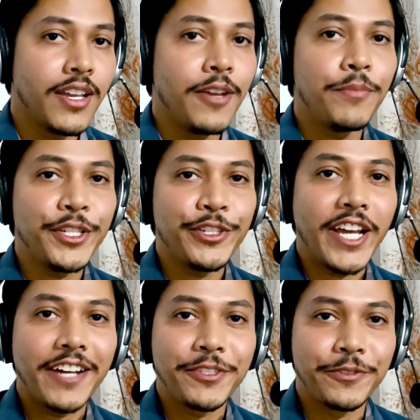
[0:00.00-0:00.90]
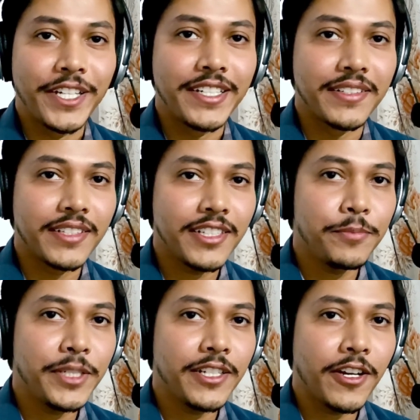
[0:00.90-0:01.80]
but you have to wait a little
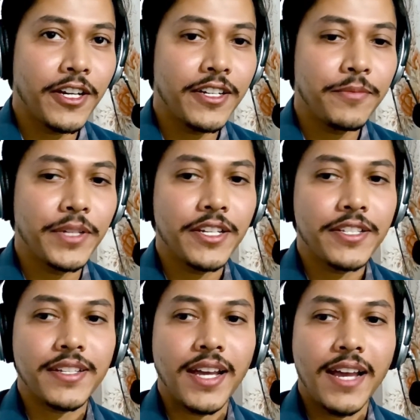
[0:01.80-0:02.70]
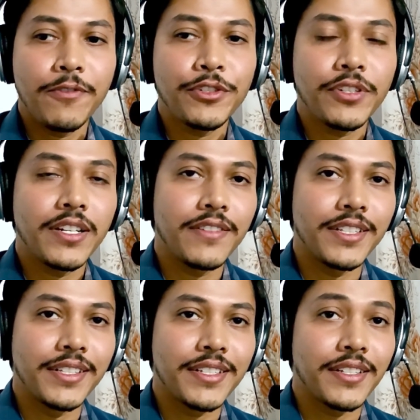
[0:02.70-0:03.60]
bit longer because I want to cover
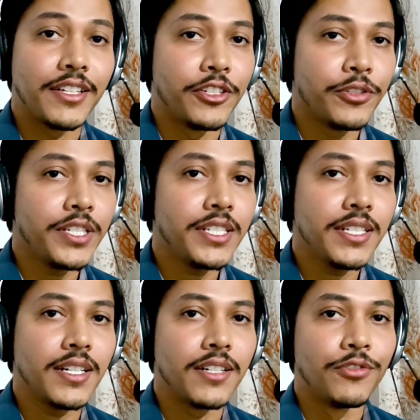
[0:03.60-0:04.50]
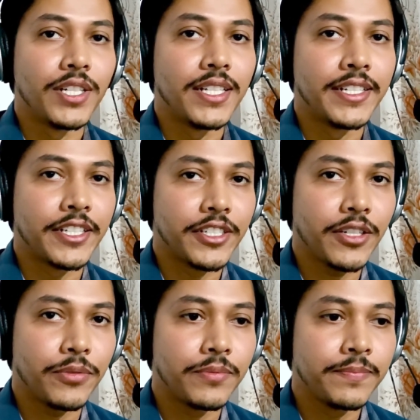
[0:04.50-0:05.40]
this in Unity, Unreal and Godot.